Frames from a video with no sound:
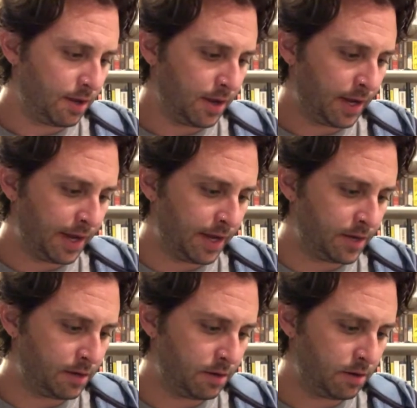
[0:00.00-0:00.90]

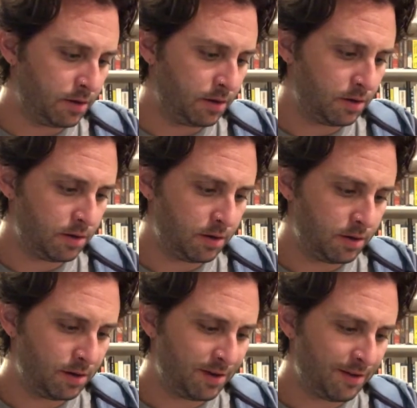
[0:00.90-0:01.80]
And
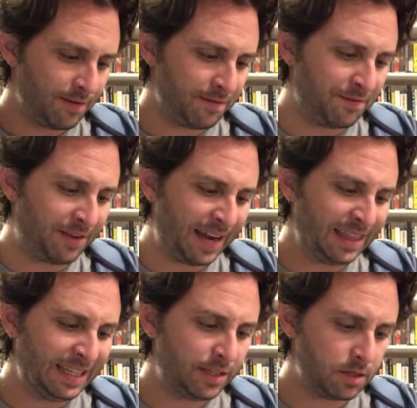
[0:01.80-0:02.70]

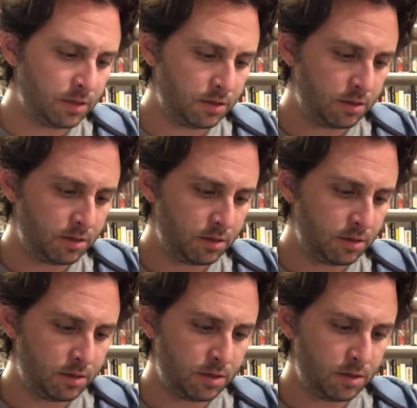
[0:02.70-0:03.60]
violent
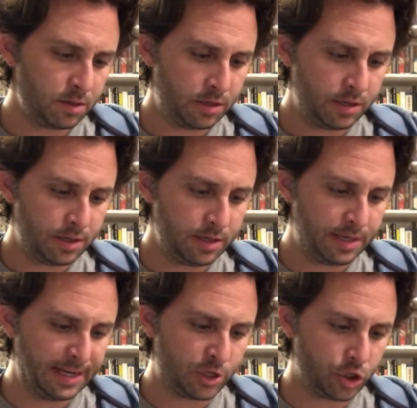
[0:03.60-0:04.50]

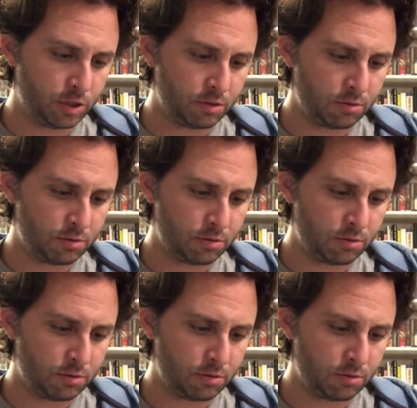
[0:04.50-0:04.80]
diction.